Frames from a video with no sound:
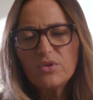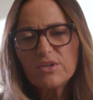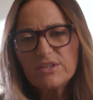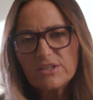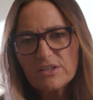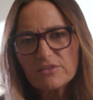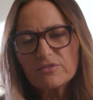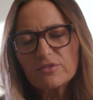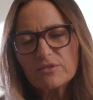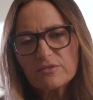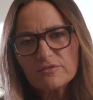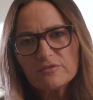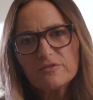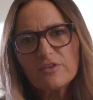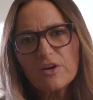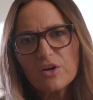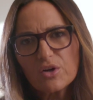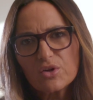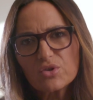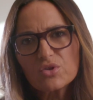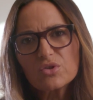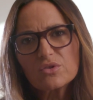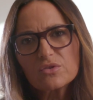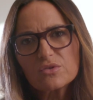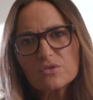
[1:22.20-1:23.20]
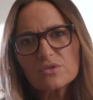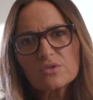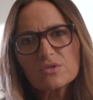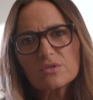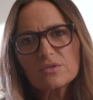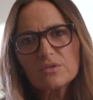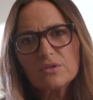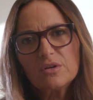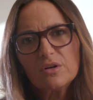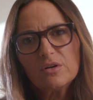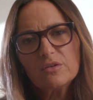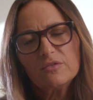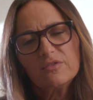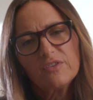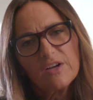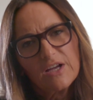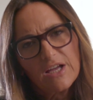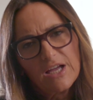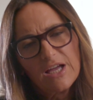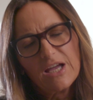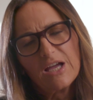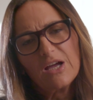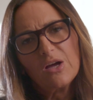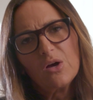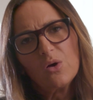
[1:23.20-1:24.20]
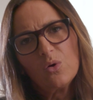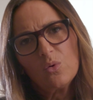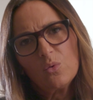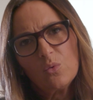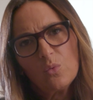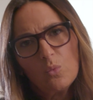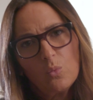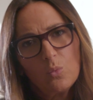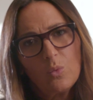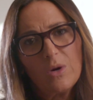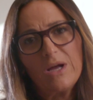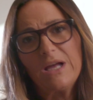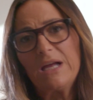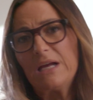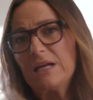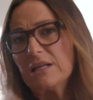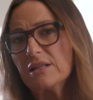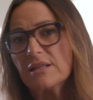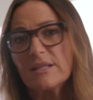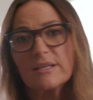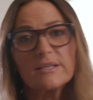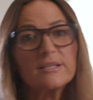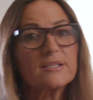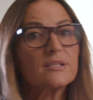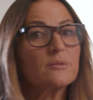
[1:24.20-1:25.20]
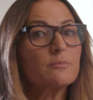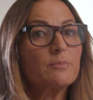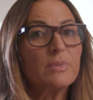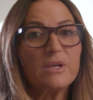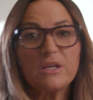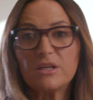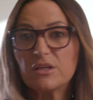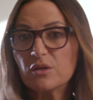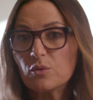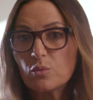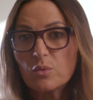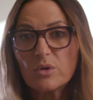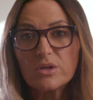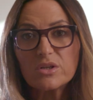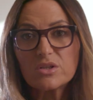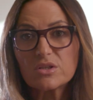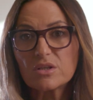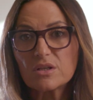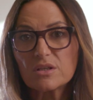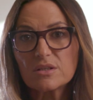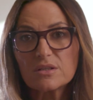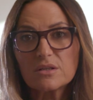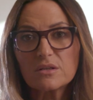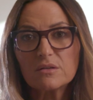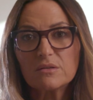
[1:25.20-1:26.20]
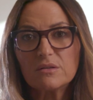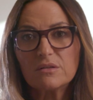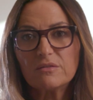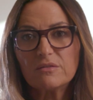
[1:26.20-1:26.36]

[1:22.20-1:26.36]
the different versions of how, where, the speed at which this could